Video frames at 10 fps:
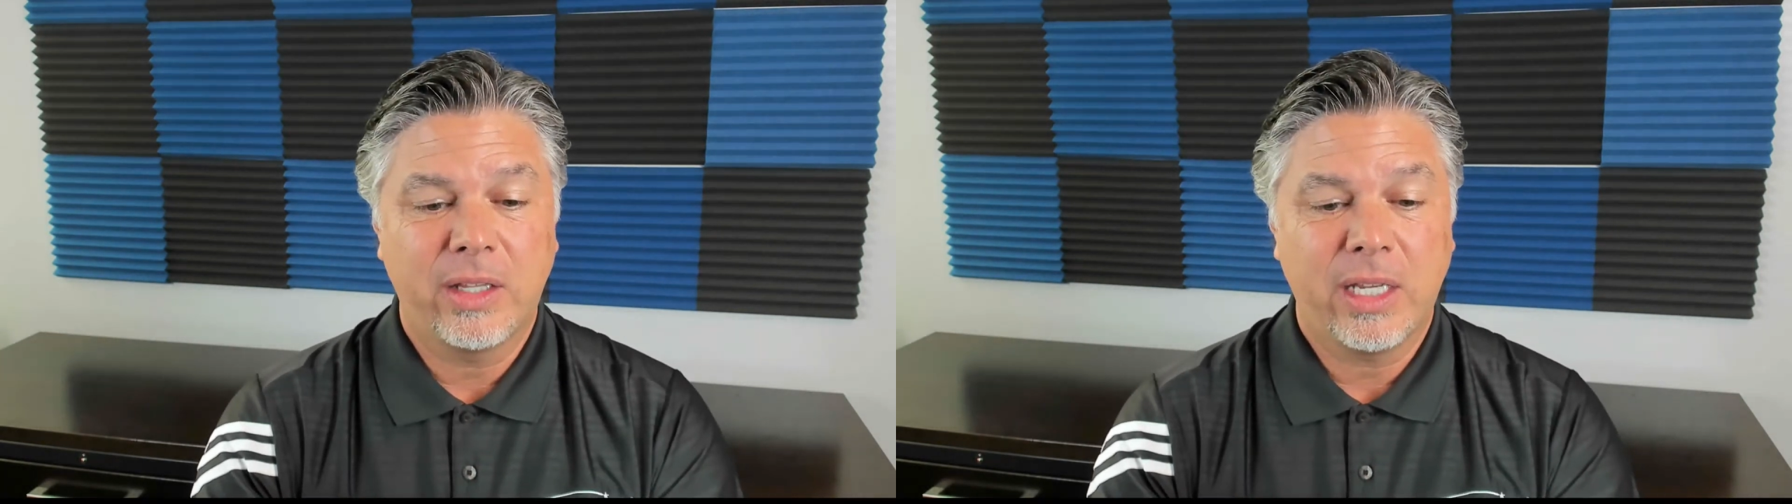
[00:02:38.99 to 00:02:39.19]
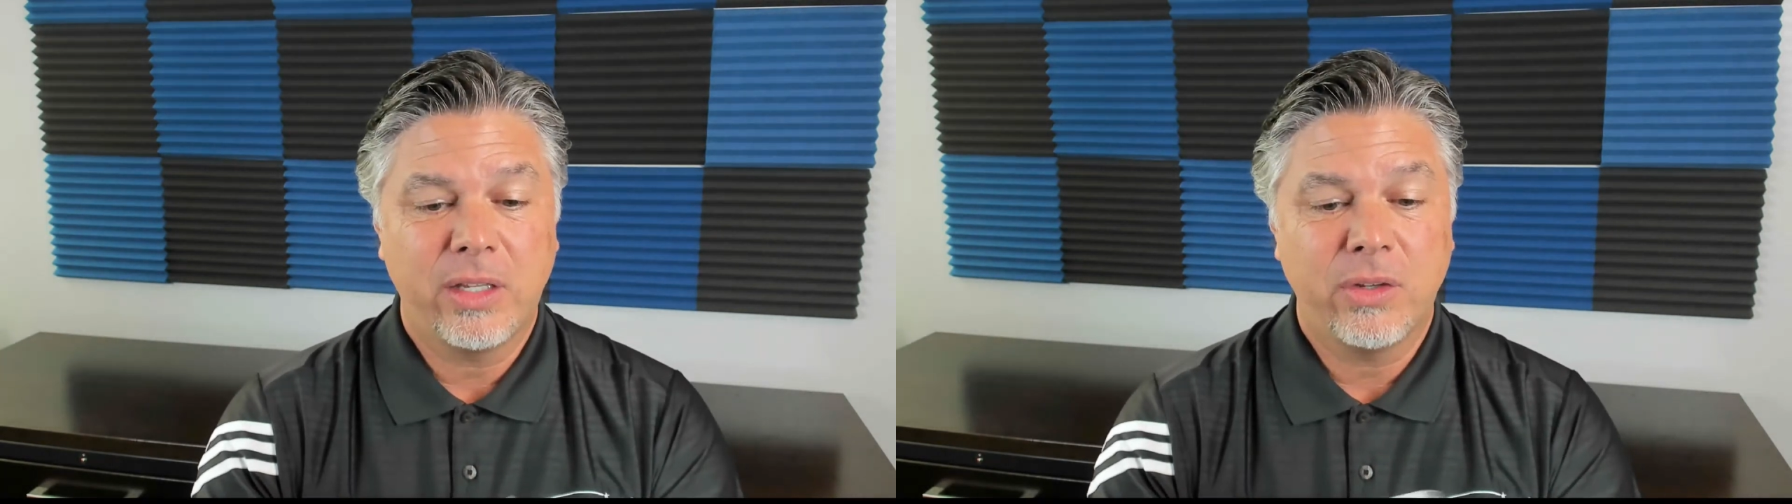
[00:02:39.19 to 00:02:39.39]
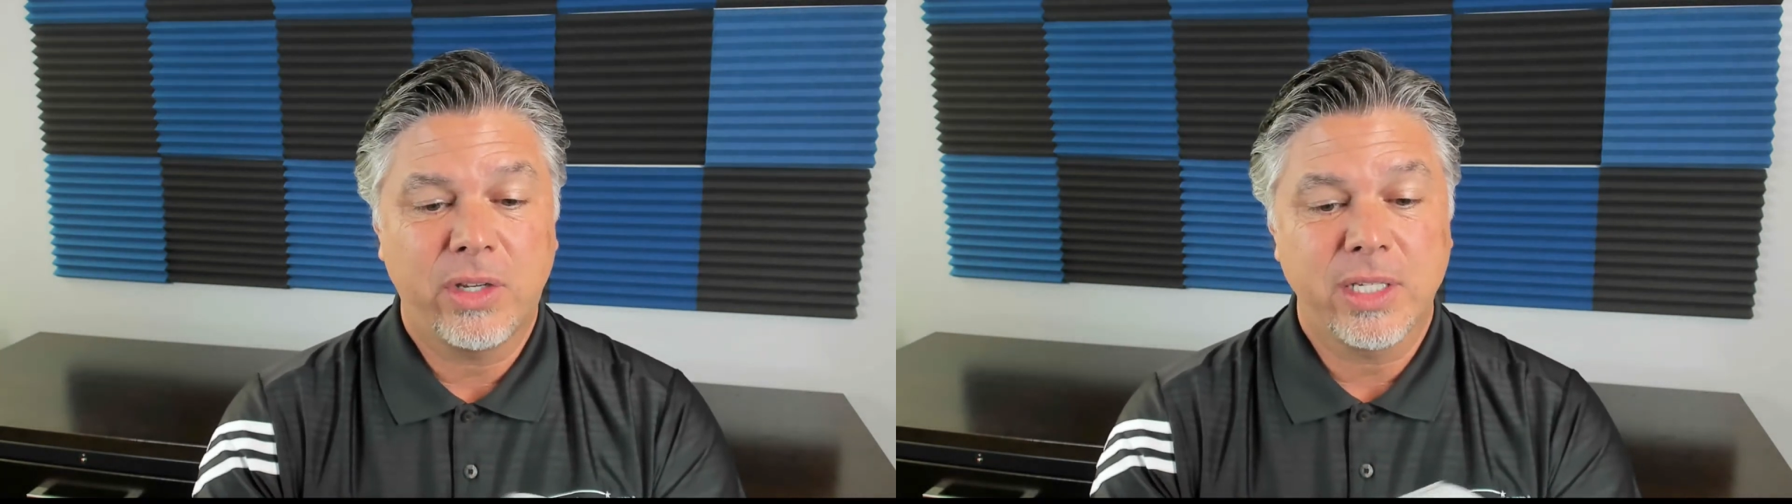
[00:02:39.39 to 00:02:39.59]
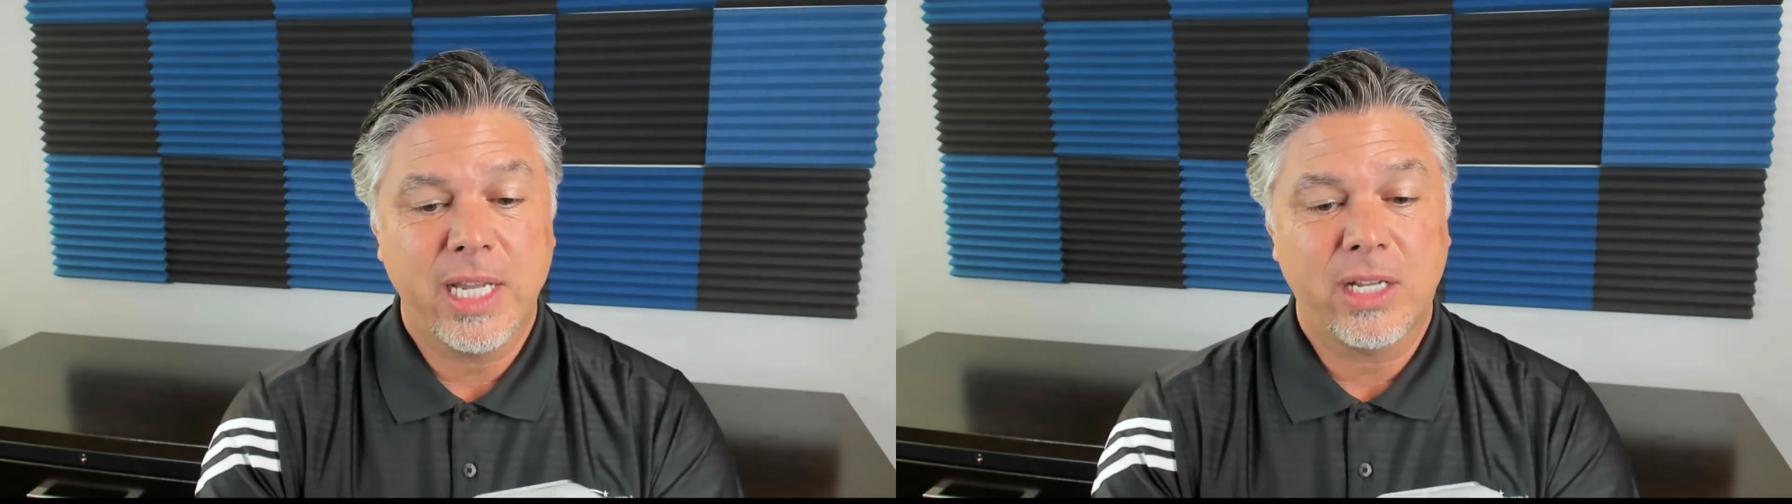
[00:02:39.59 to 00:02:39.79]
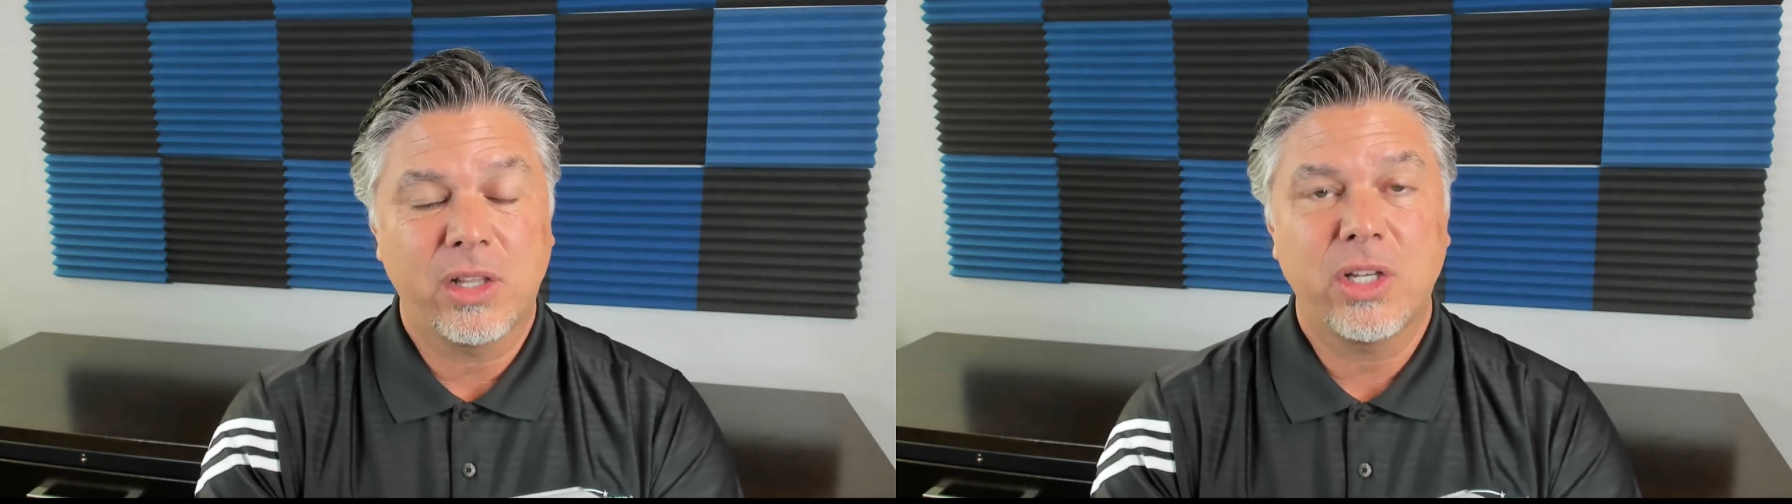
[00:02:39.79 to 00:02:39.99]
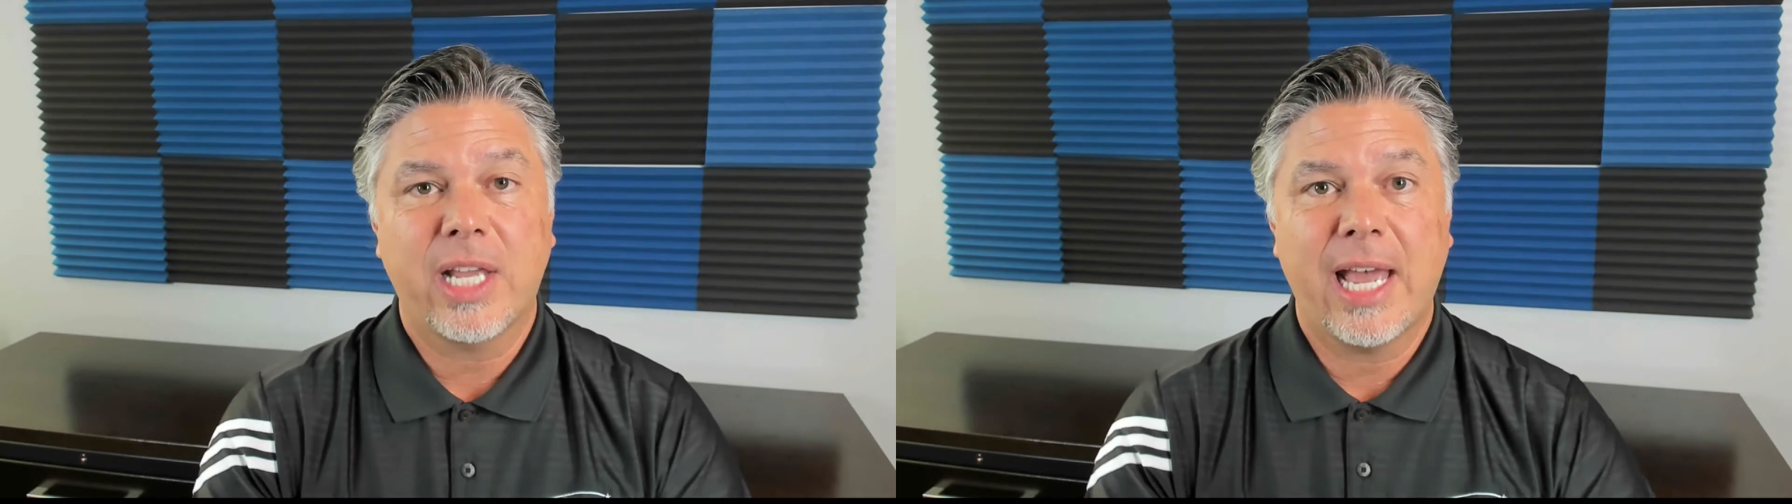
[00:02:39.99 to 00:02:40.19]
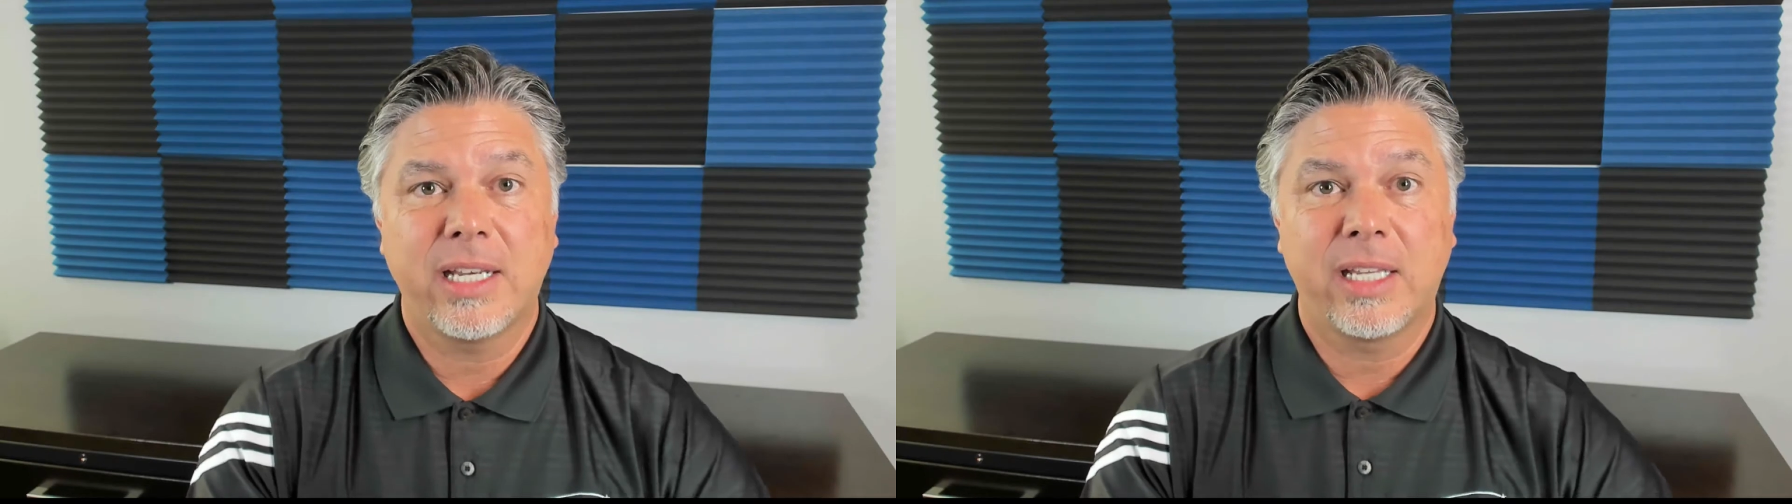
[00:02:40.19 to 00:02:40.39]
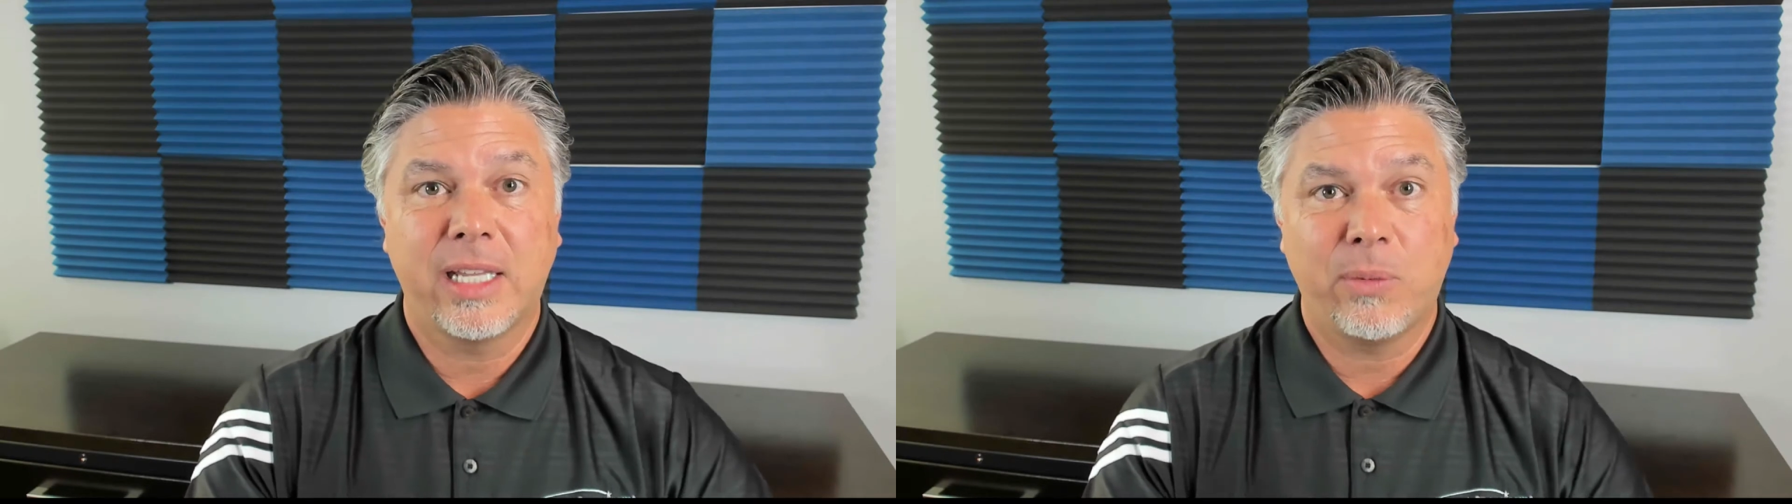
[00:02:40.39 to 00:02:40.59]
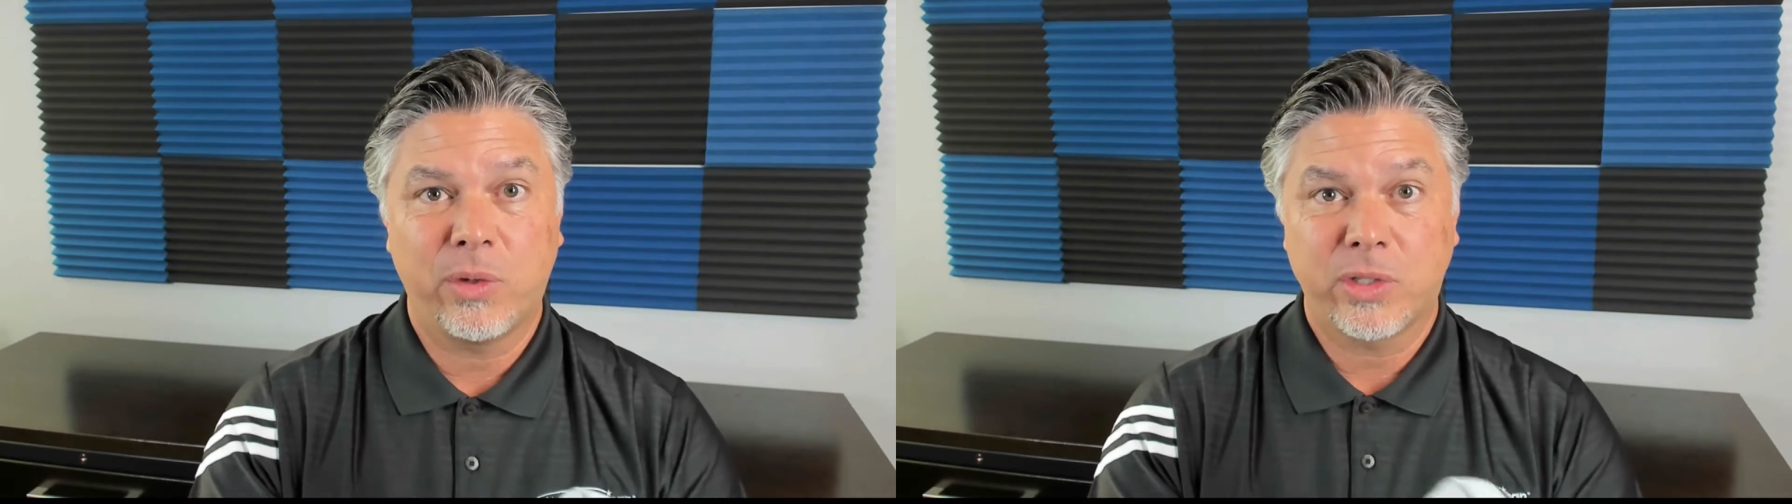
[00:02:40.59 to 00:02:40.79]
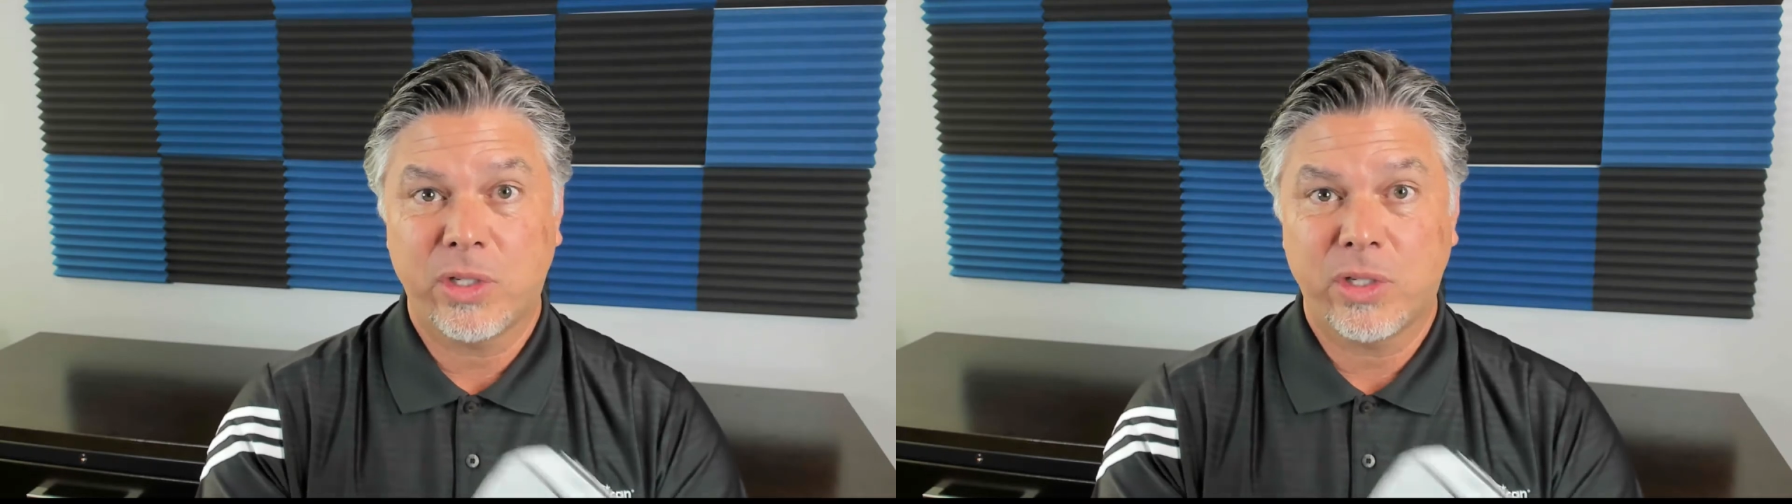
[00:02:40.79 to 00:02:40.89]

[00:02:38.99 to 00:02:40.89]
that you can take a look at that will